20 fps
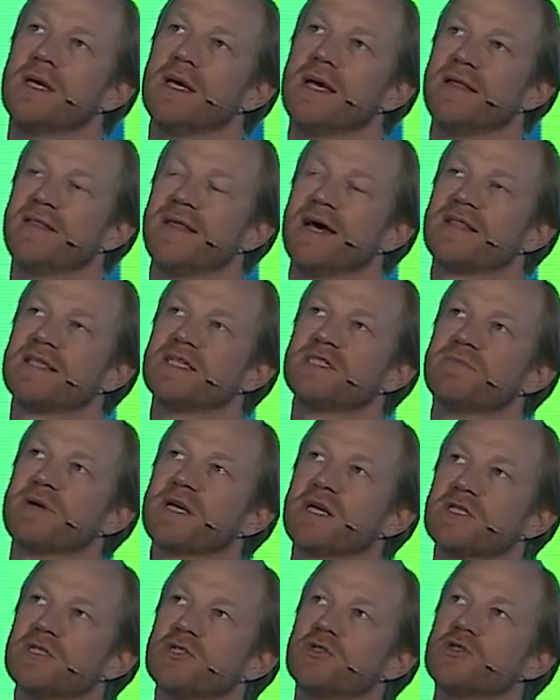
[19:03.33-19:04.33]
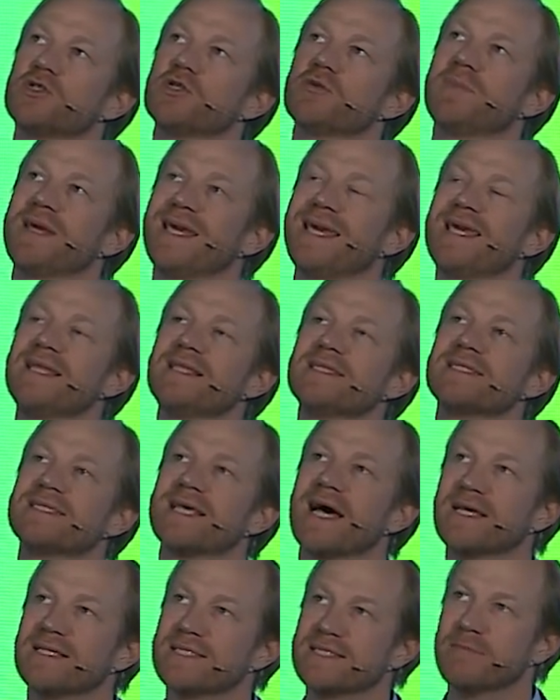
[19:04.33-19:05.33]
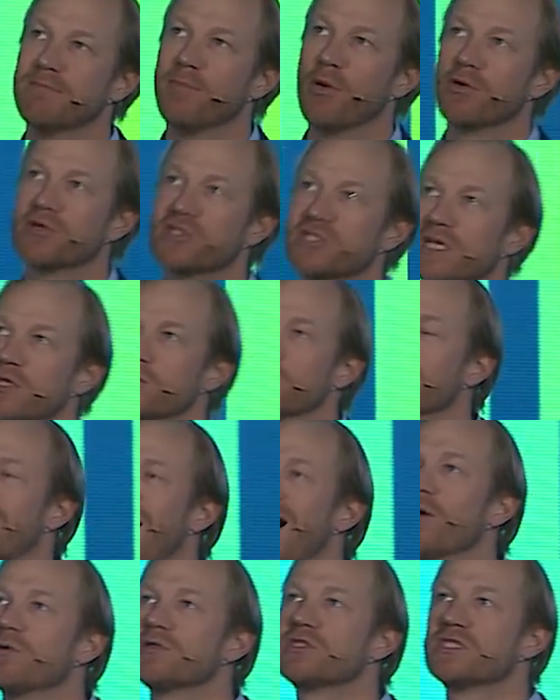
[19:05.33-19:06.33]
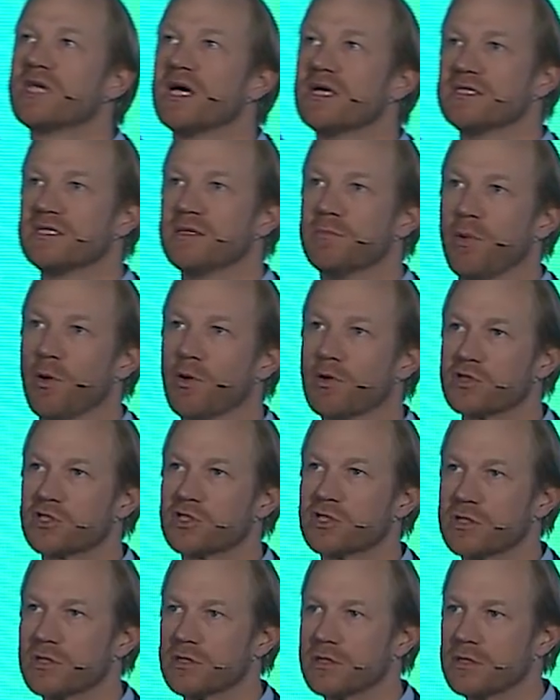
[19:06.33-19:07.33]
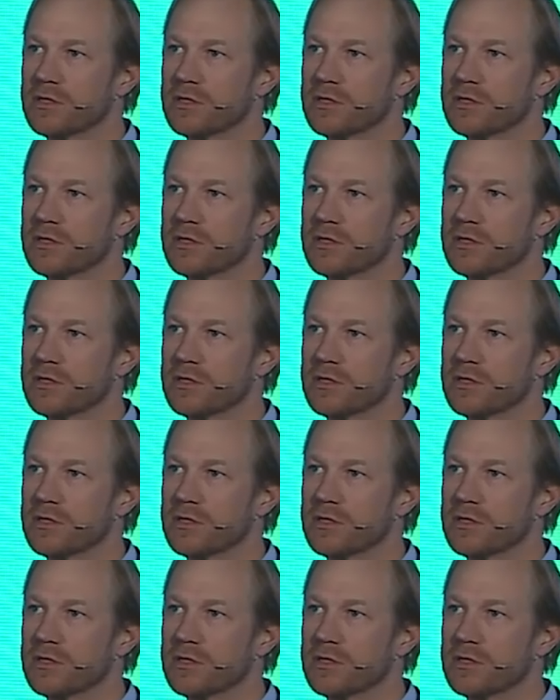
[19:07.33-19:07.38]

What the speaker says: And that is because you should be inside the box and not outside the box.